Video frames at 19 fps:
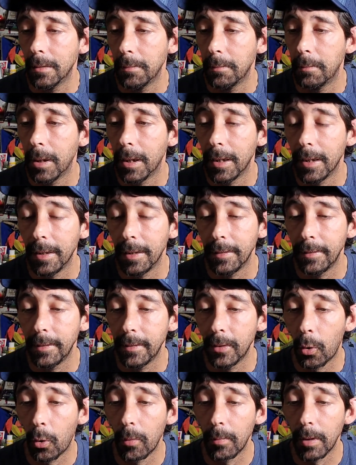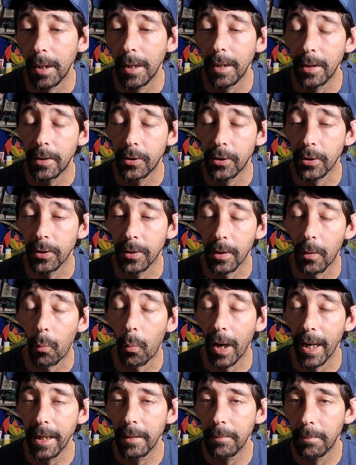But normally it's just a
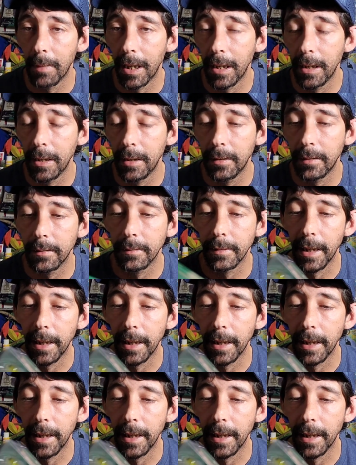wake bait.